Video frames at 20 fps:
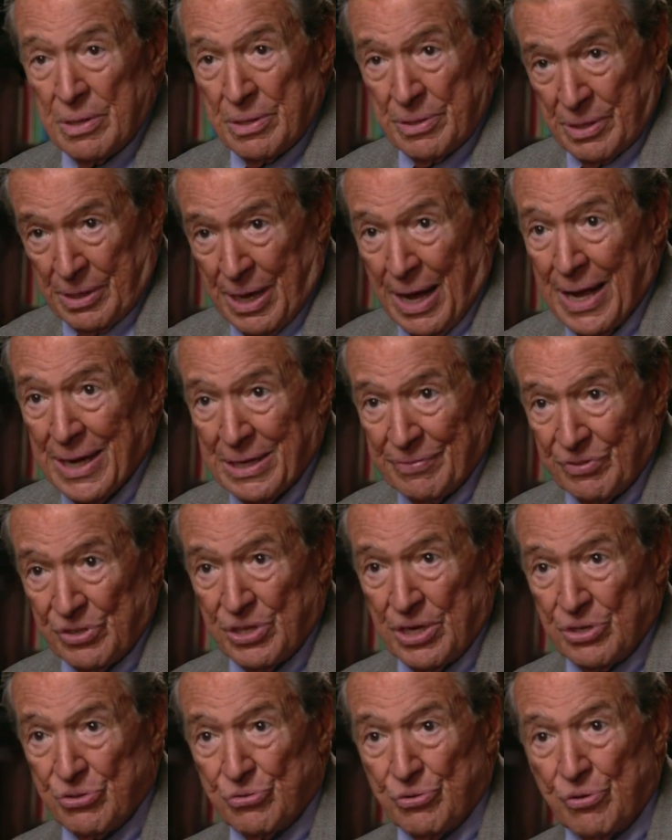the kind of
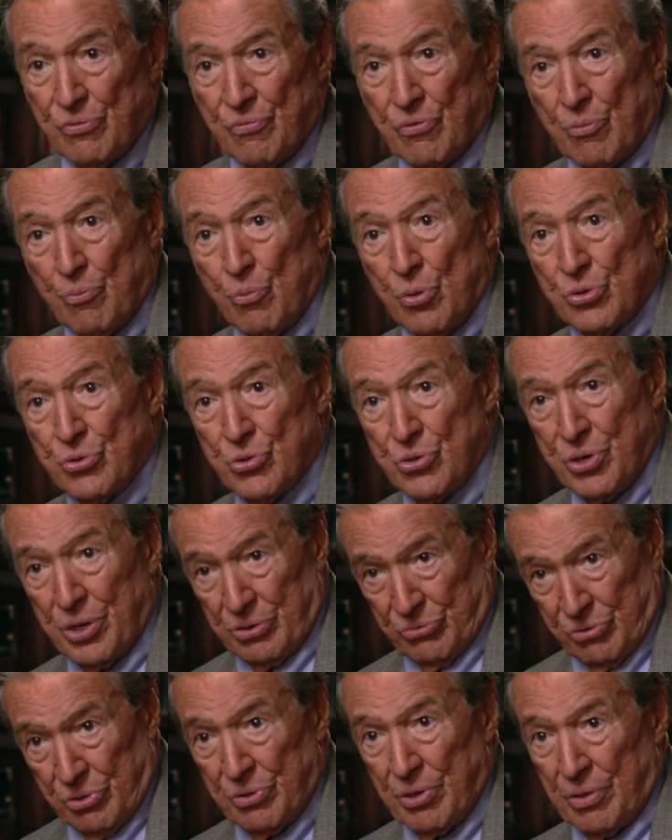attention from Richard
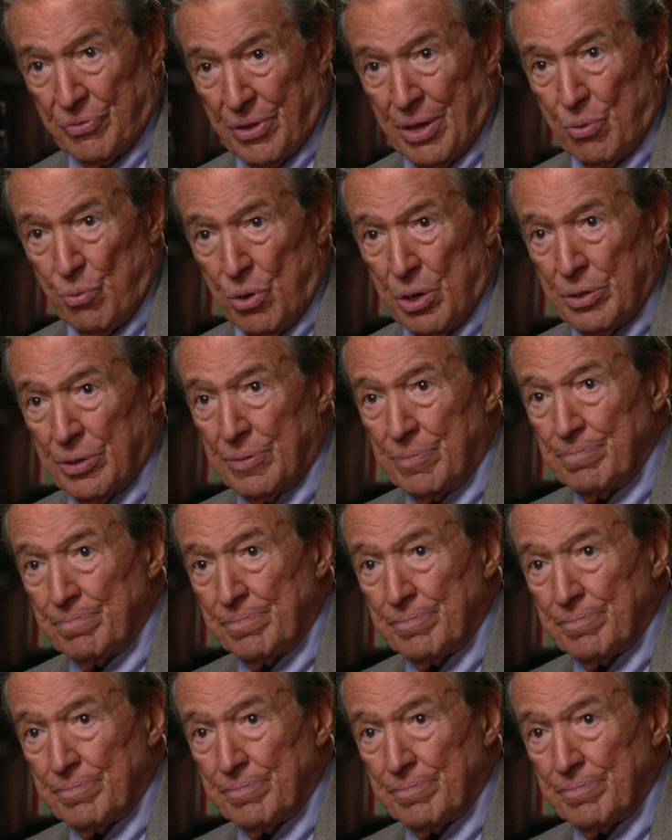Nixon that they wanted.